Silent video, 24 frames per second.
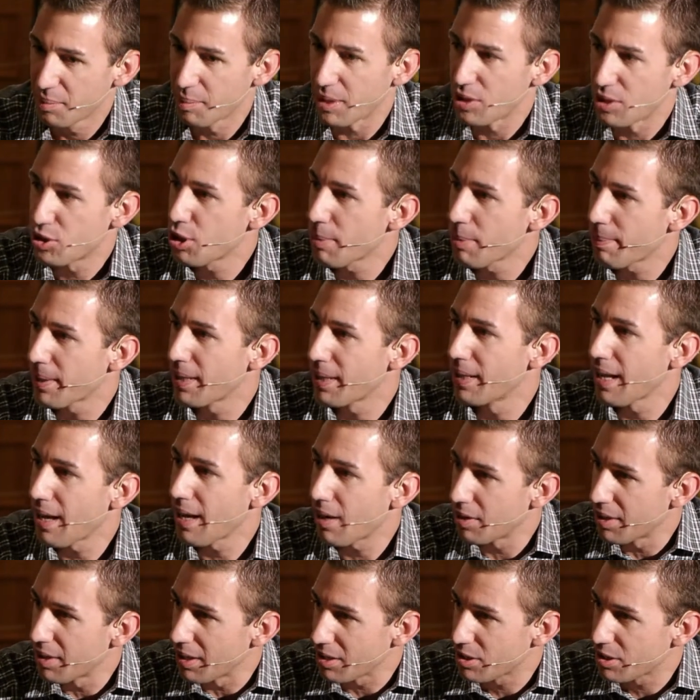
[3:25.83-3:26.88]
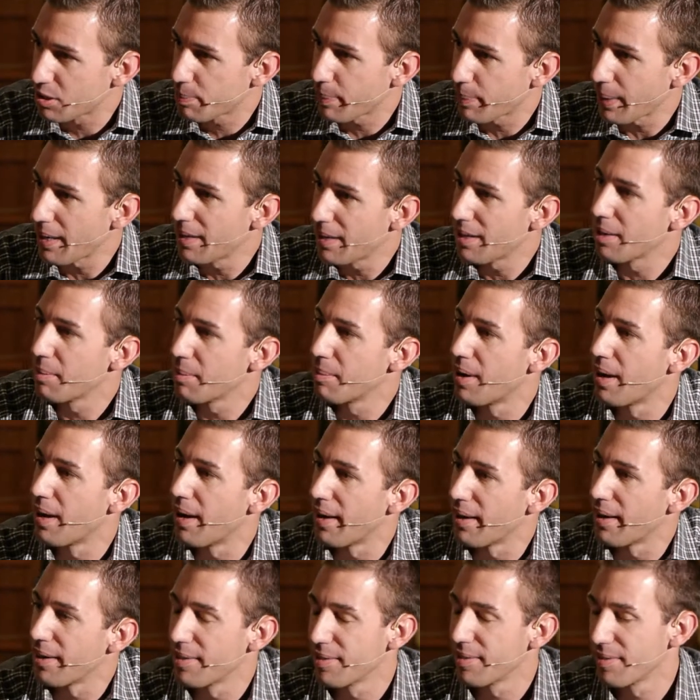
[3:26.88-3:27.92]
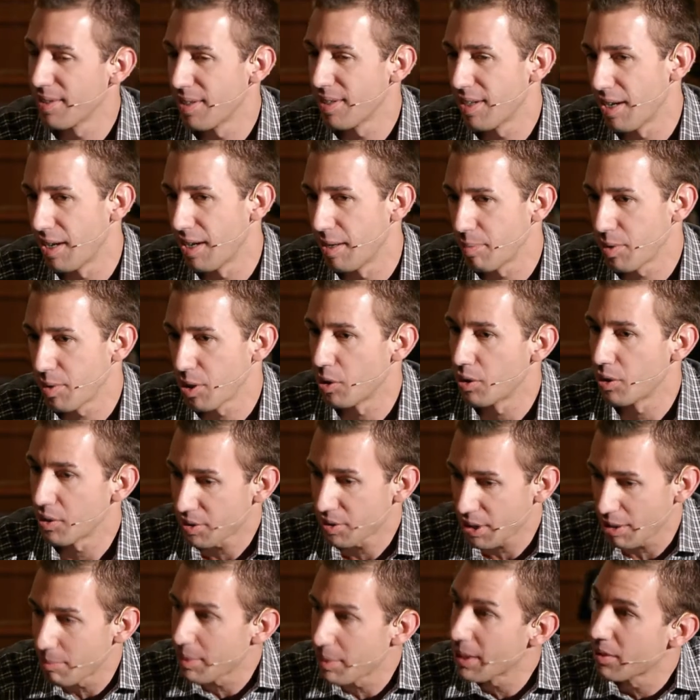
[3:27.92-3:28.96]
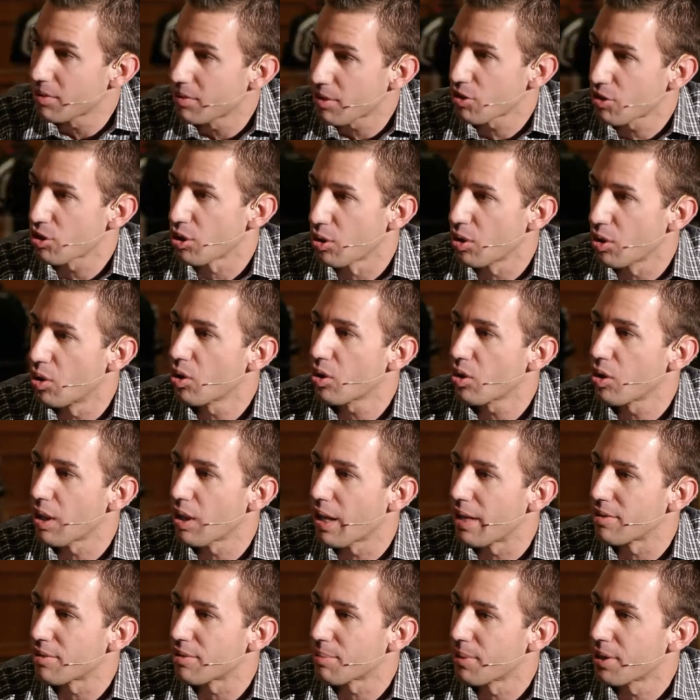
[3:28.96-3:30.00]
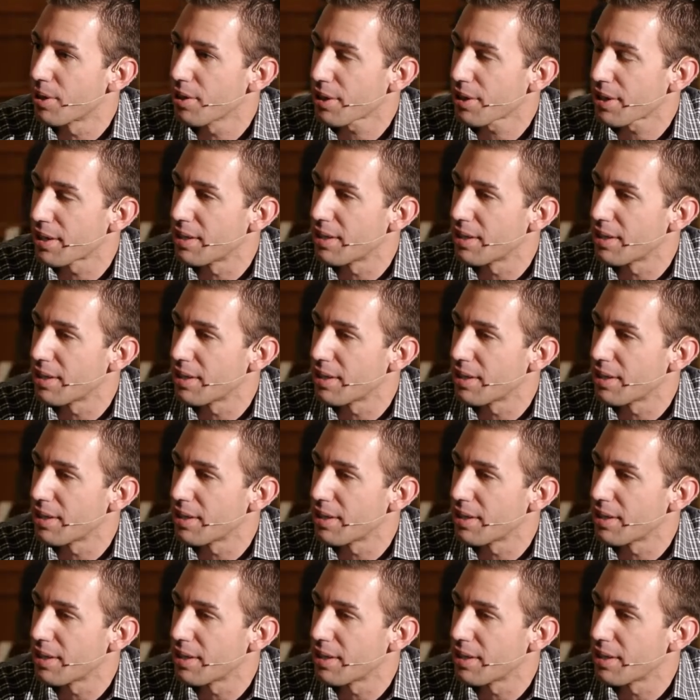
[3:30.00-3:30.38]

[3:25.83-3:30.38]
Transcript: shipping it out and expanding my, instead of being such a localized market,